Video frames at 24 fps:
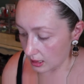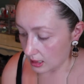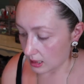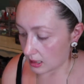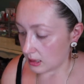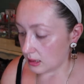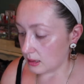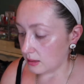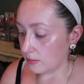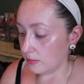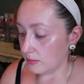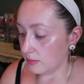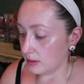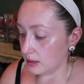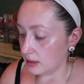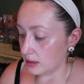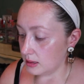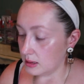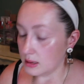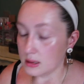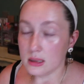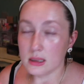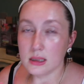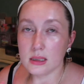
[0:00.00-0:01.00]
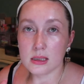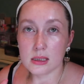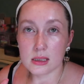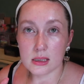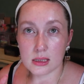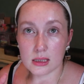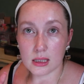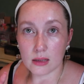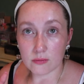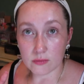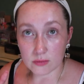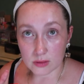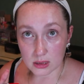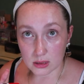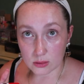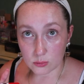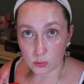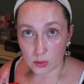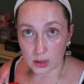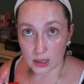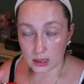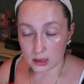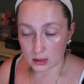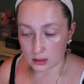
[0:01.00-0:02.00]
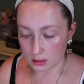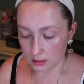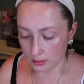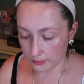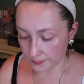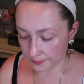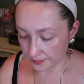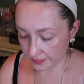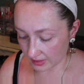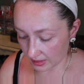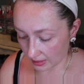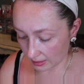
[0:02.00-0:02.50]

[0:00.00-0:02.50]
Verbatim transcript: and it was 71